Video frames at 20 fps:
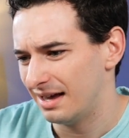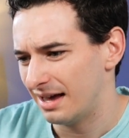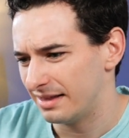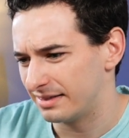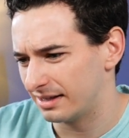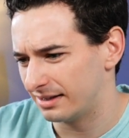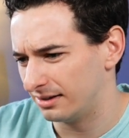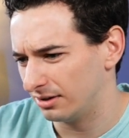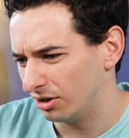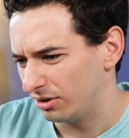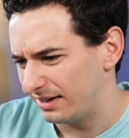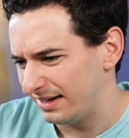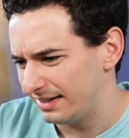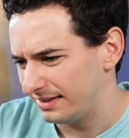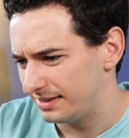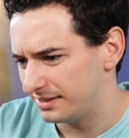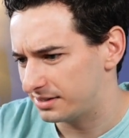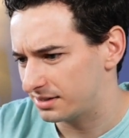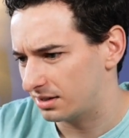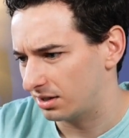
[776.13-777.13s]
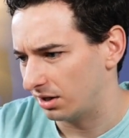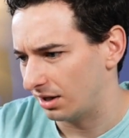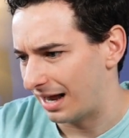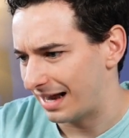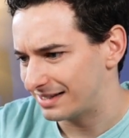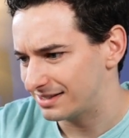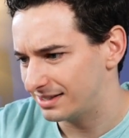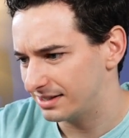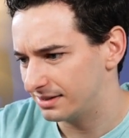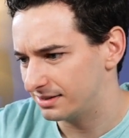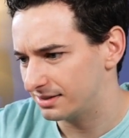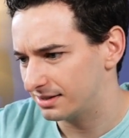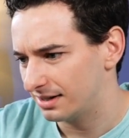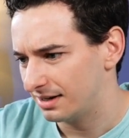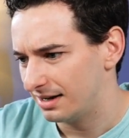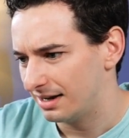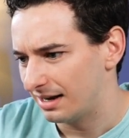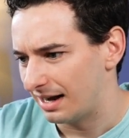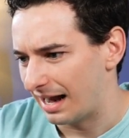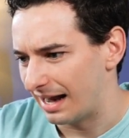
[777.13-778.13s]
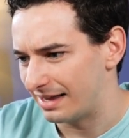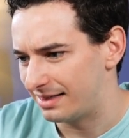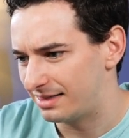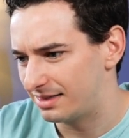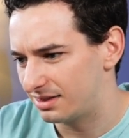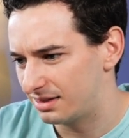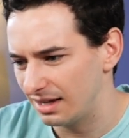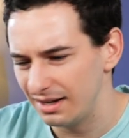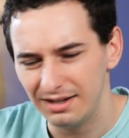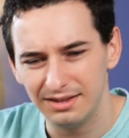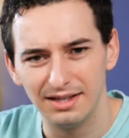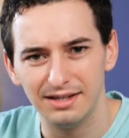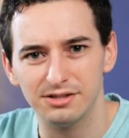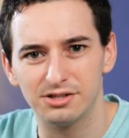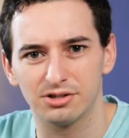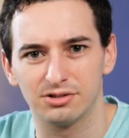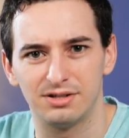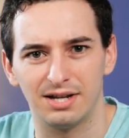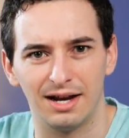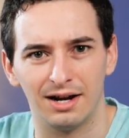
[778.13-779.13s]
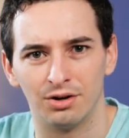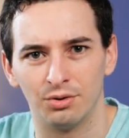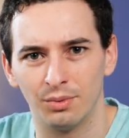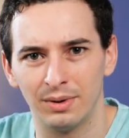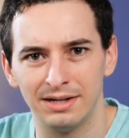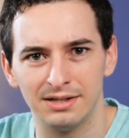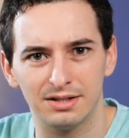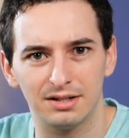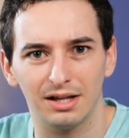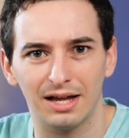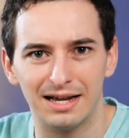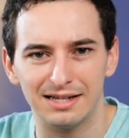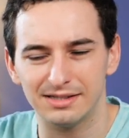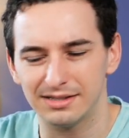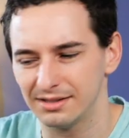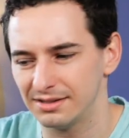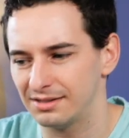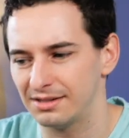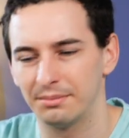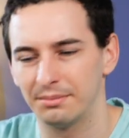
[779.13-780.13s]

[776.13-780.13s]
And then looking at these classes, I think these are Tailwind classes.